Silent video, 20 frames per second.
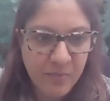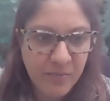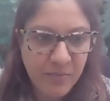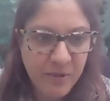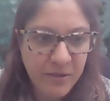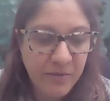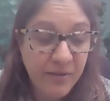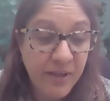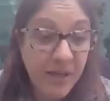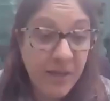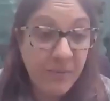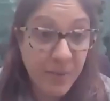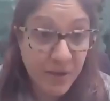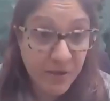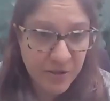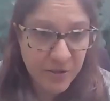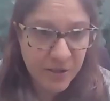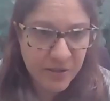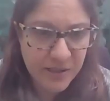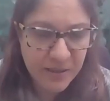you know, their
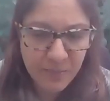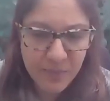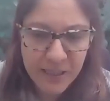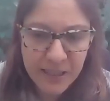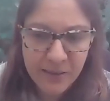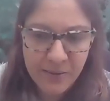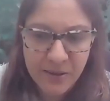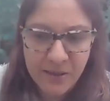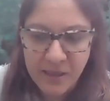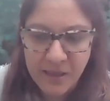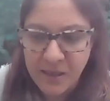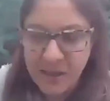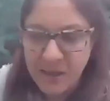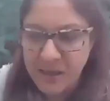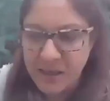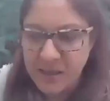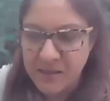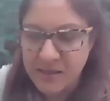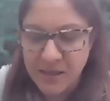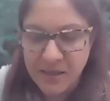purchasing power
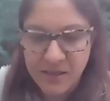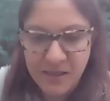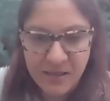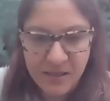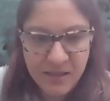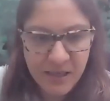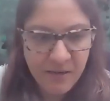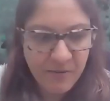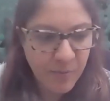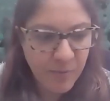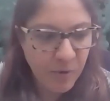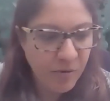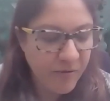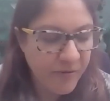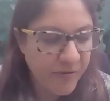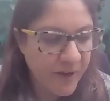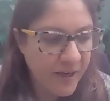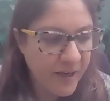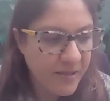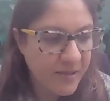is starting to have more
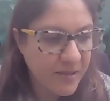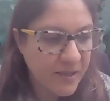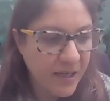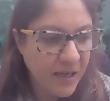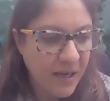effect.